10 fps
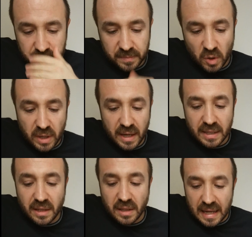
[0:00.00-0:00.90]
Okay,
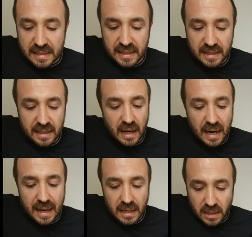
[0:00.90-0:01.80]
the last thing
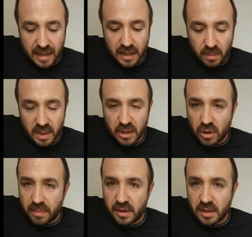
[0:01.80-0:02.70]
I like about
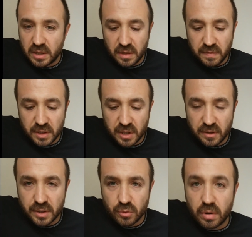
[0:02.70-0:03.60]
American TV
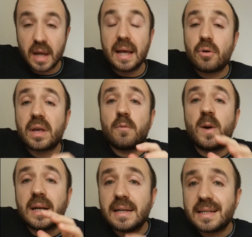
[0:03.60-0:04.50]
series, or okay,
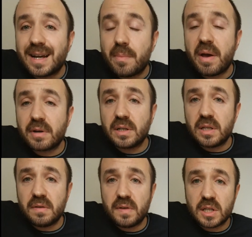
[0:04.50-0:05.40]
when I say American
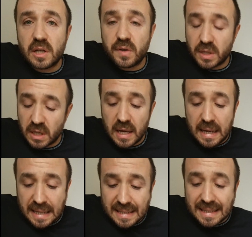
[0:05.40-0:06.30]
TV series,
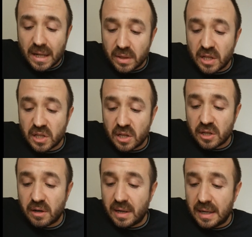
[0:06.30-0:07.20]
it's not
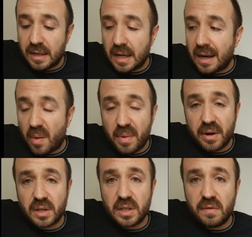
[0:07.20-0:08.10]
necessarily
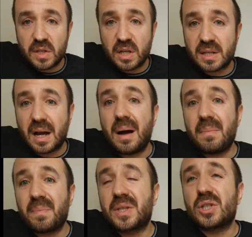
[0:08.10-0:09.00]
American TV series.
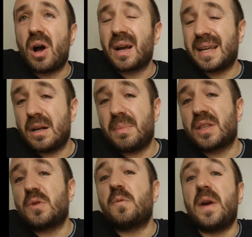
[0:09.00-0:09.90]
I'm talking
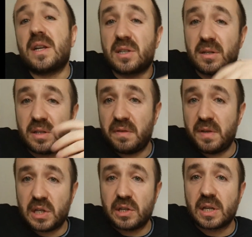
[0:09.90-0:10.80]
about the Western TV
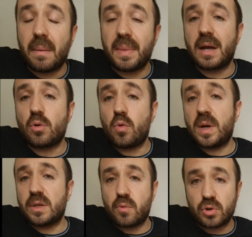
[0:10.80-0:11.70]
series. I'm not
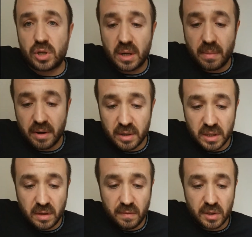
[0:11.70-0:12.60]
always watching American
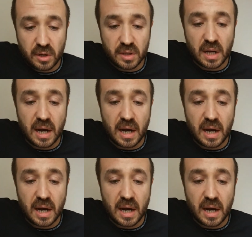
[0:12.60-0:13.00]
TV series.